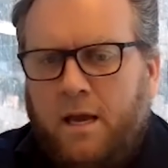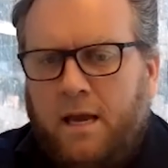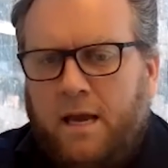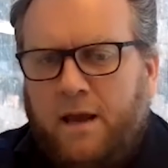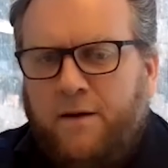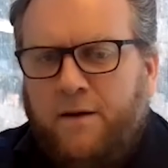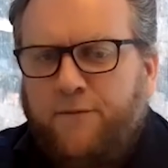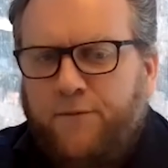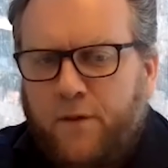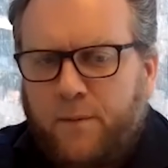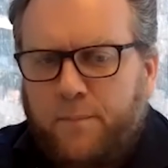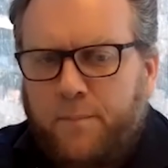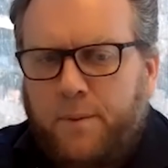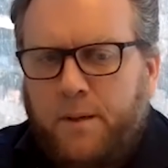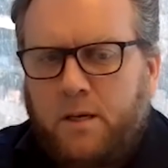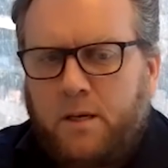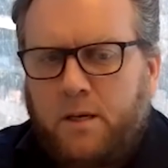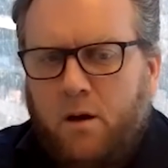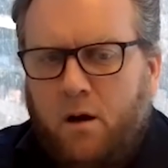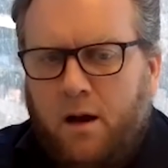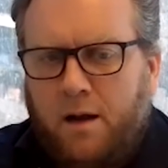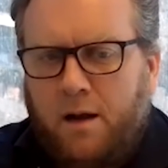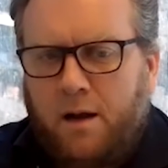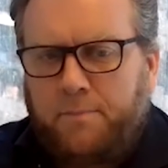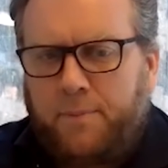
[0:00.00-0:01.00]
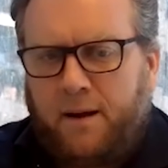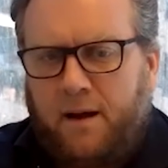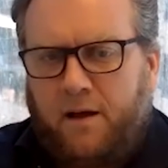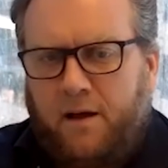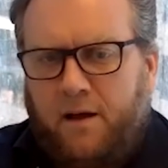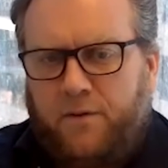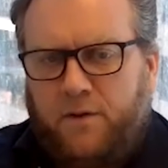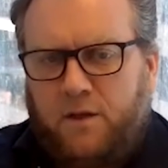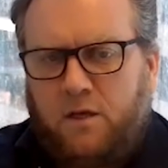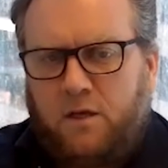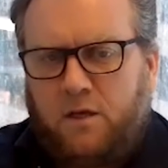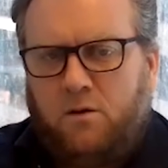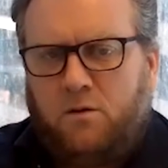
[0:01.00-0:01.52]
If the benign
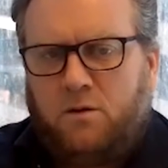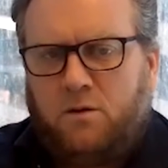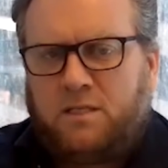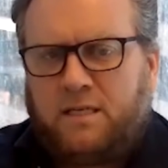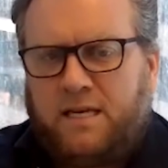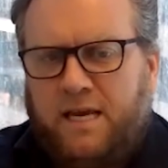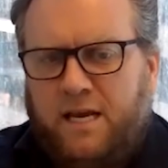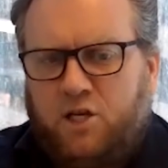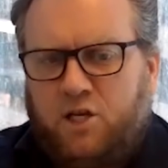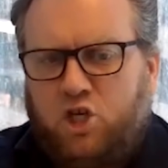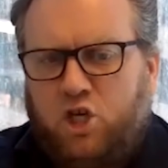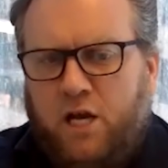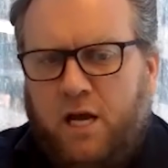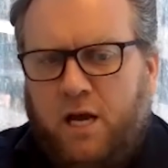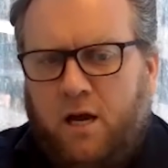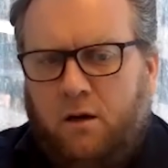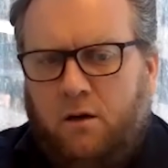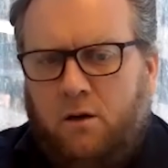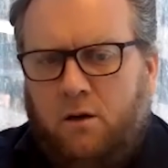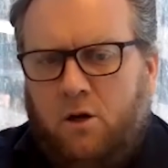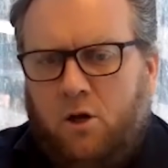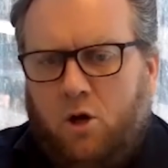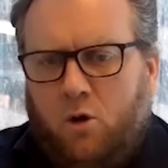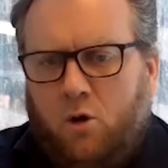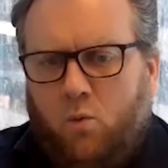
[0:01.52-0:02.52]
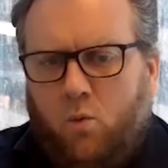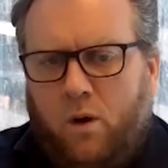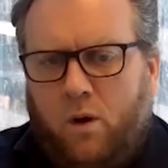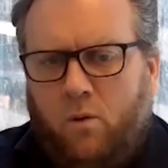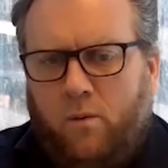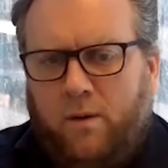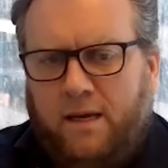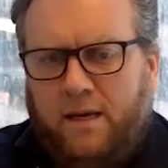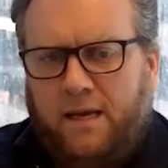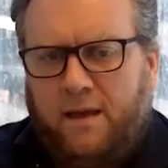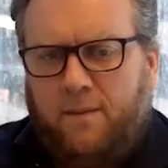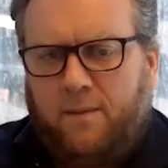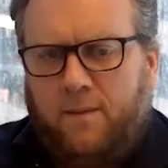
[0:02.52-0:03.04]
path that you sketch out, where
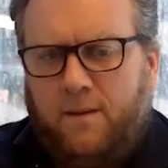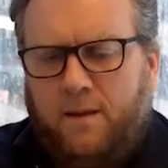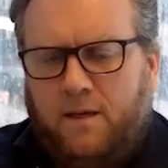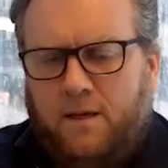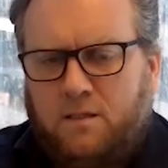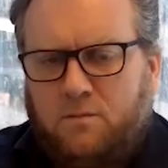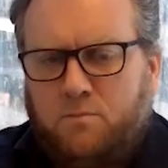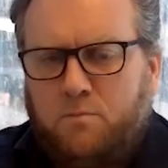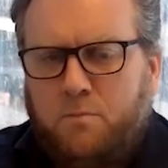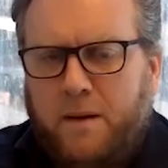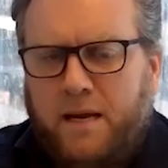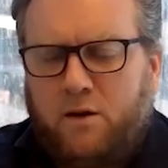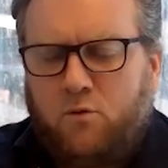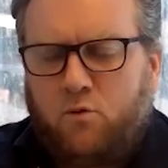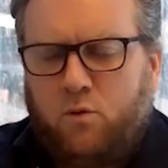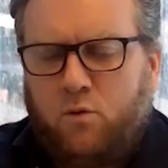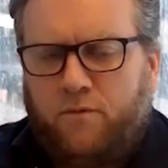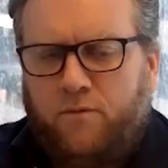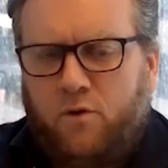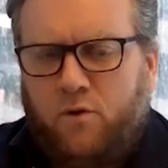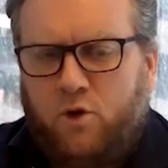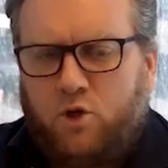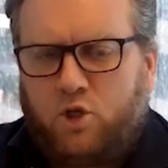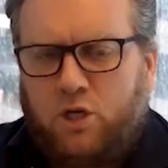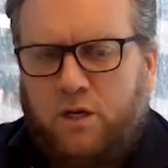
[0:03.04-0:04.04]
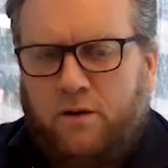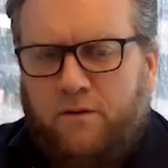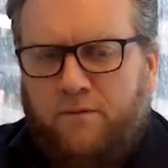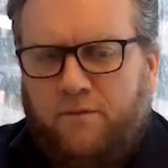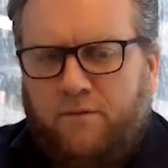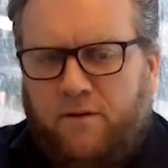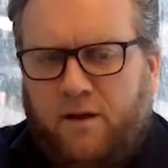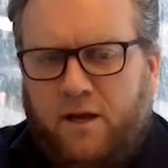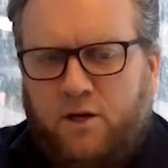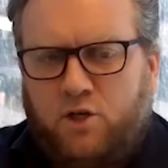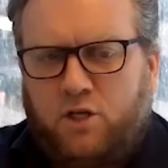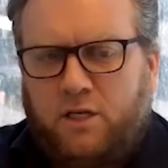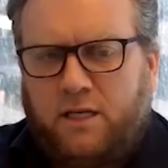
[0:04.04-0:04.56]
we get this mean reversion in
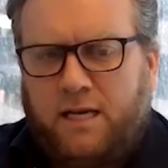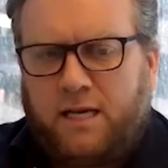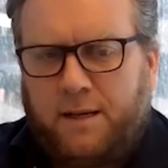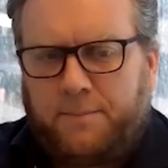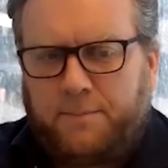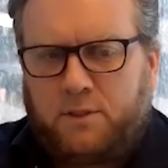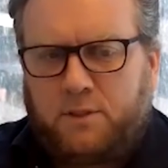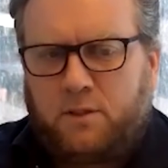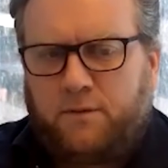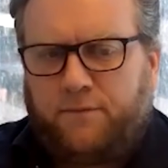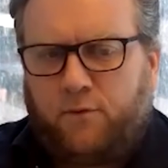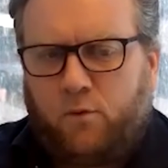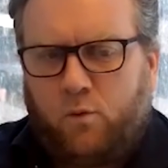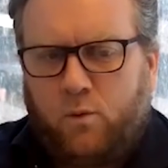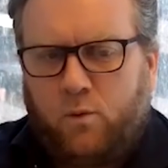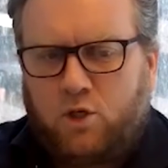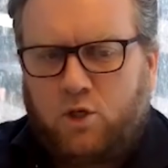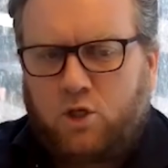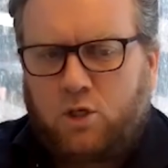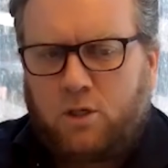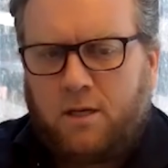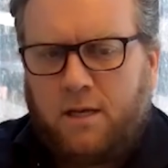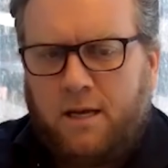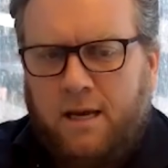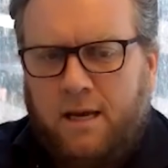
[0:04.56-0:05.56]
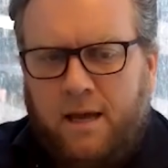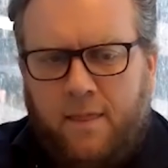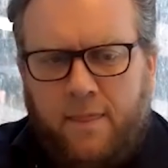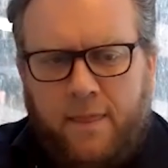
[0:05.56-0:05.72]
inflation comes to fruition,